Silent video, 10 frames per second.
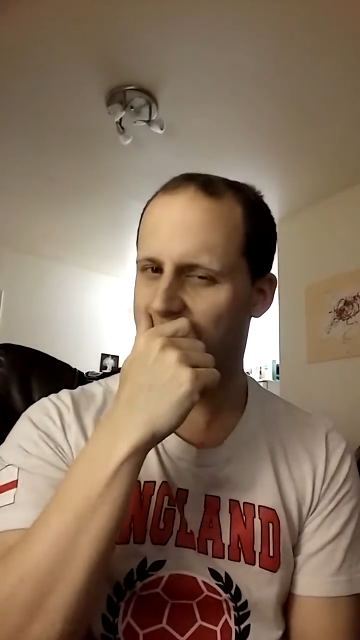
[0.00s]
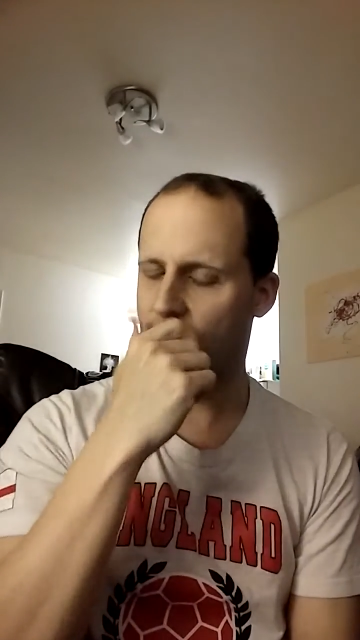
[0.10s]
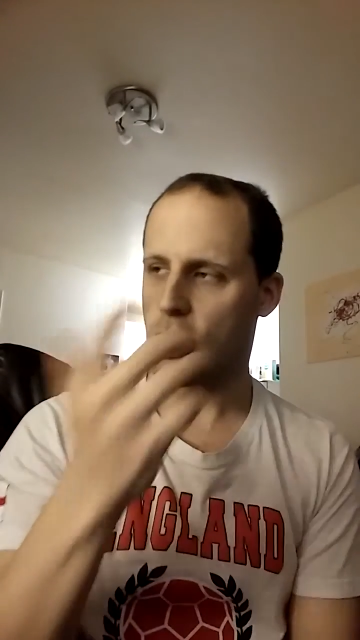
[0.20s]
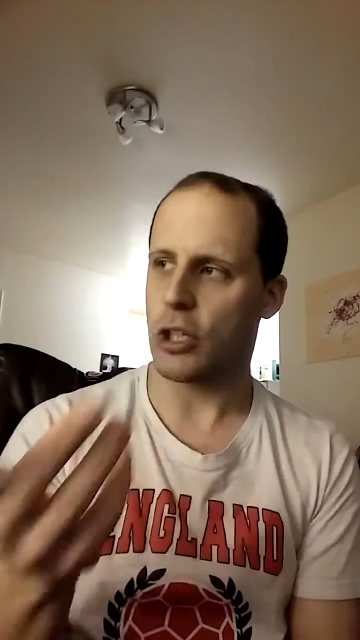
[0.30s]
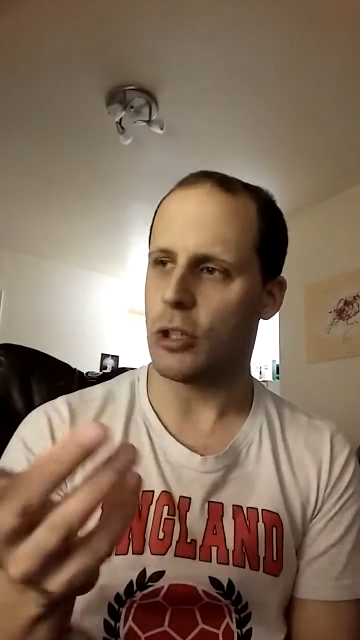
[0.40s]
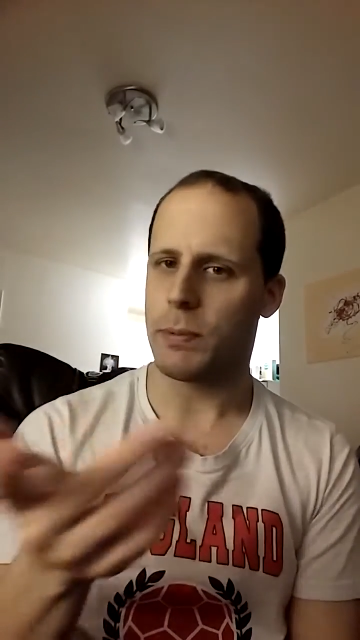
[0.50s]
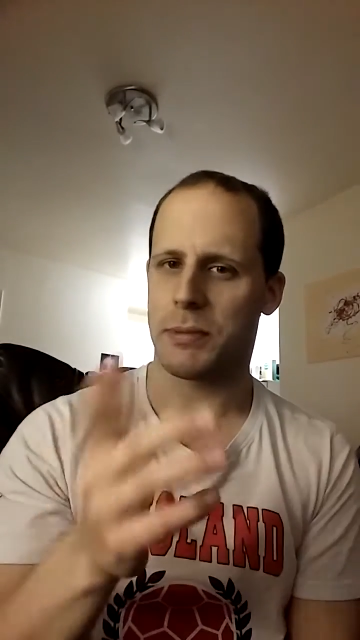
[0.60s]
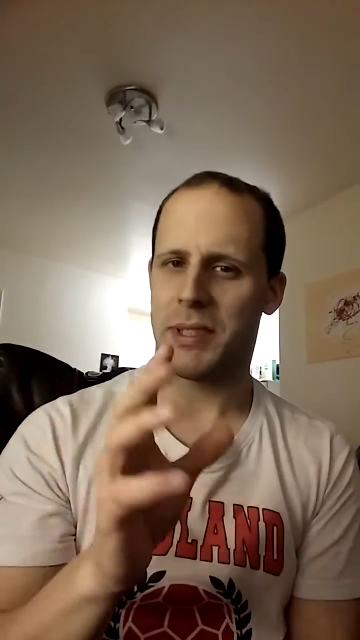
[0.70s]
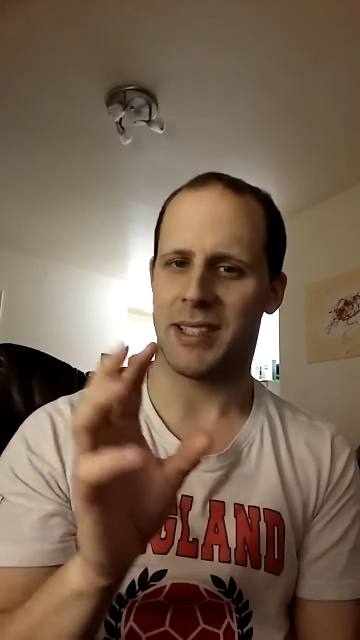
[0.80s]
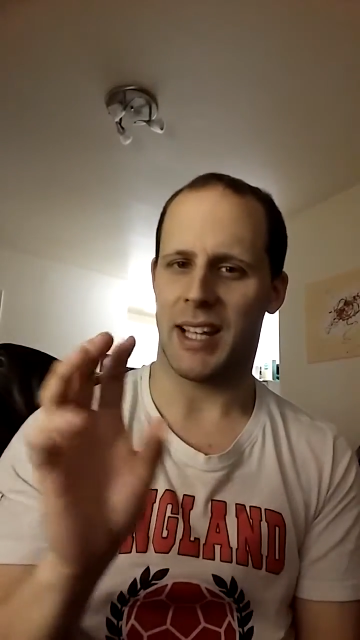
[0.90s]
And
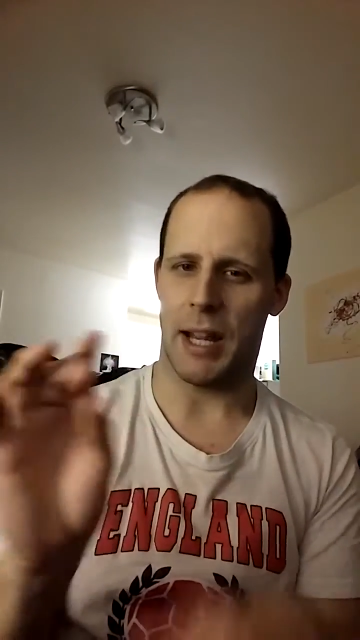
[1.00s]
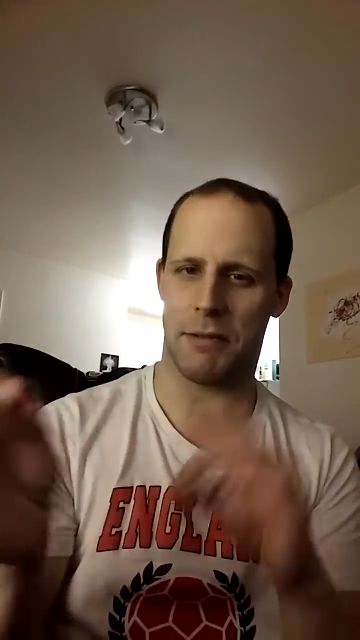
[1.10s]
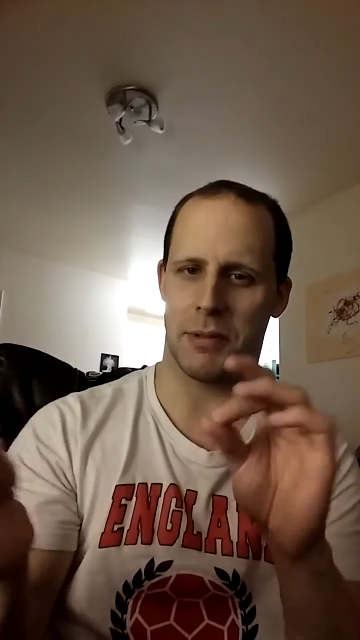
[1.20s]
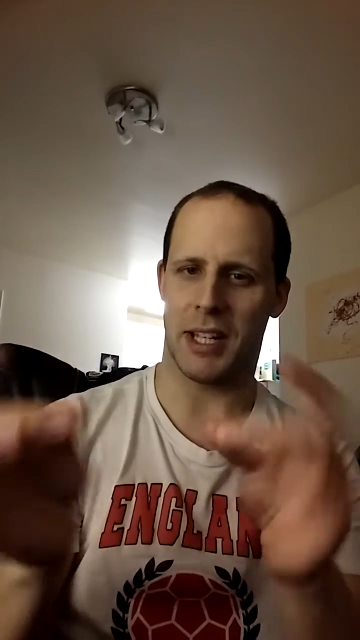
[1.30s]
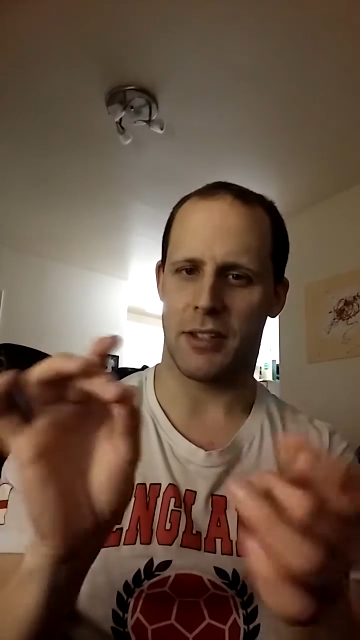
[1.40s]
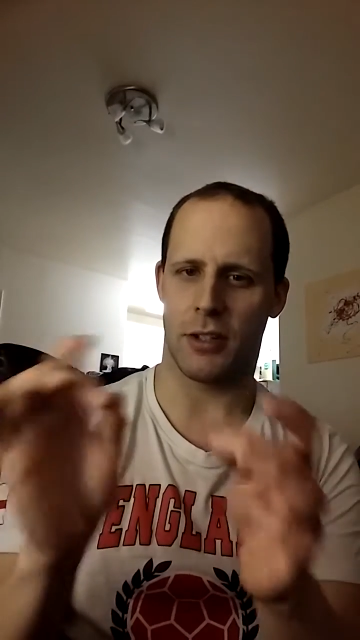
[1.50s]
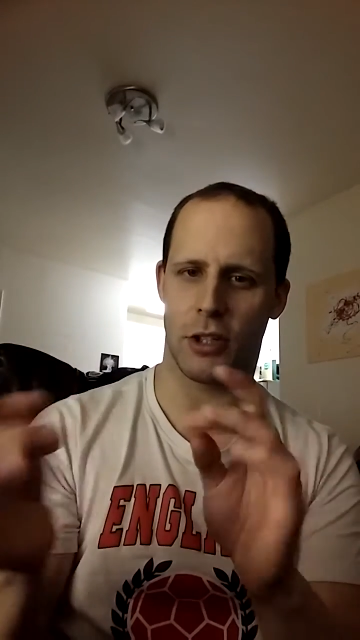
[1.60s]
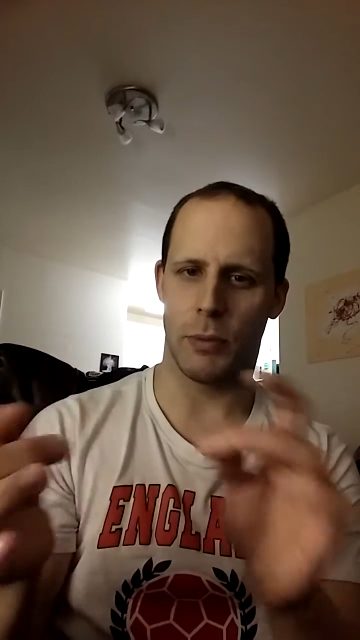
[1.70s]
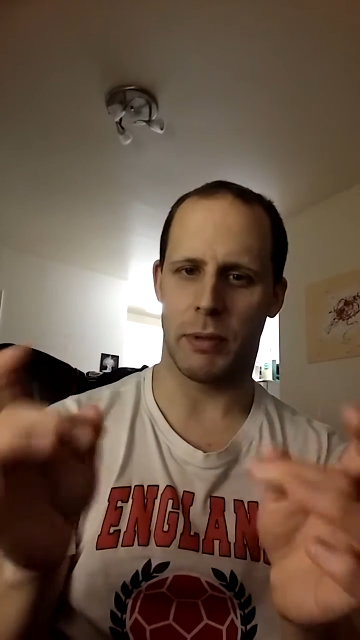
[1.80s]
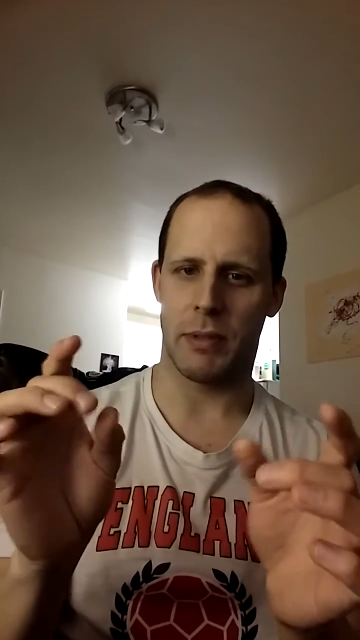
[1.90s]
COOPERMAN, everyone gets on
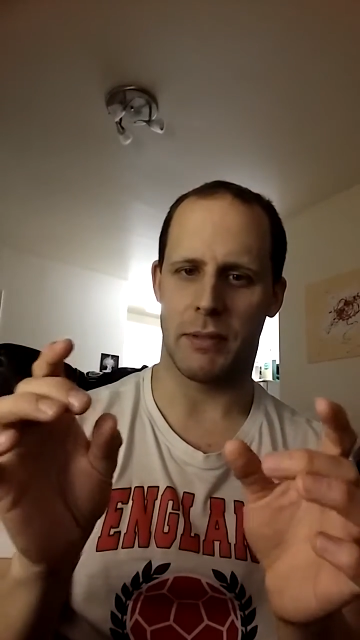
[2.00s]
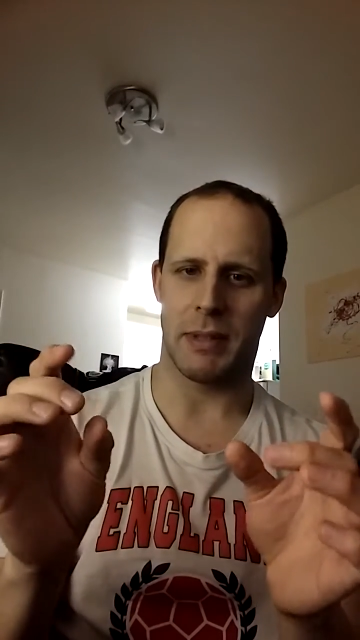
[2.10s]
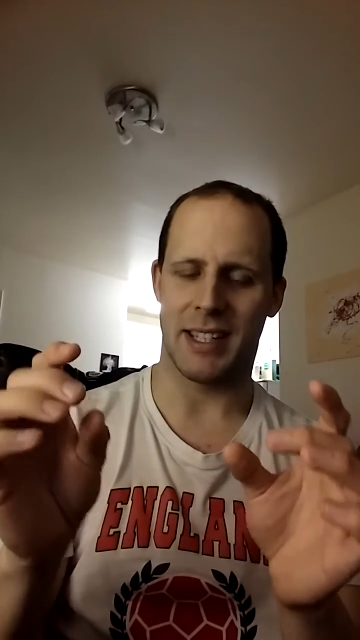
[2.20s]
COOPERMAN